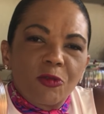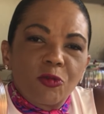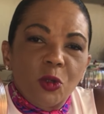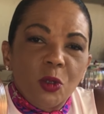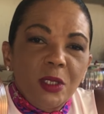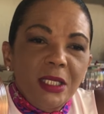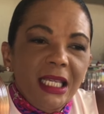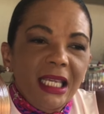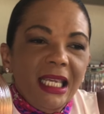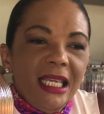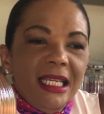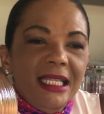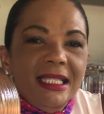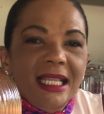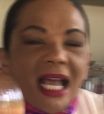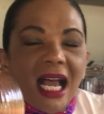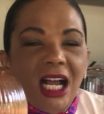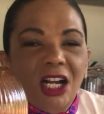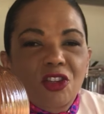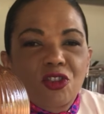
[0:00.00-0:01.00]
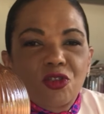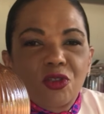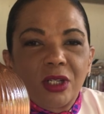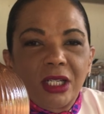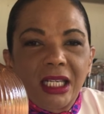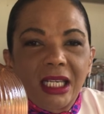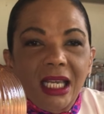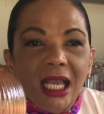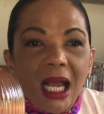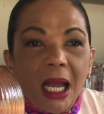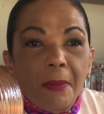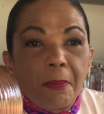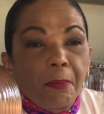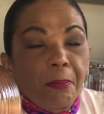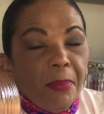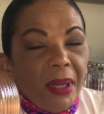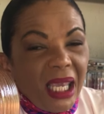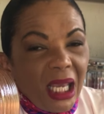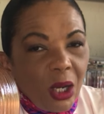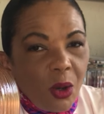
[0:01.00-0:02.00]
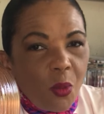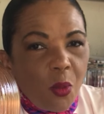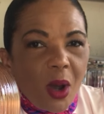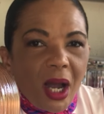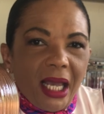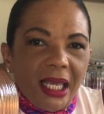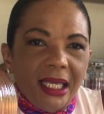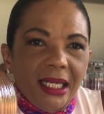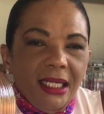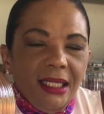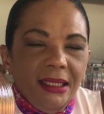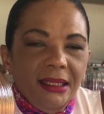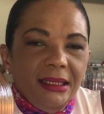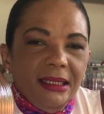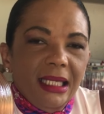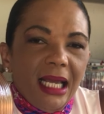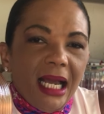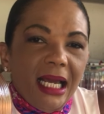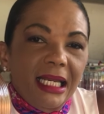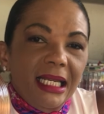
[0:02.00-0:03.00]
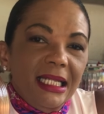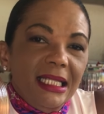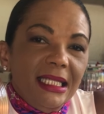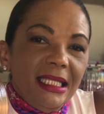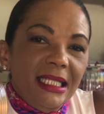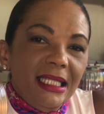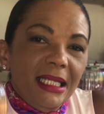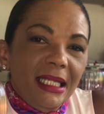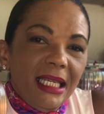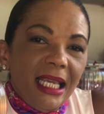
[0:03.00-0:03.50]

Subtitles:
Rosé is actually a pink wine, and it's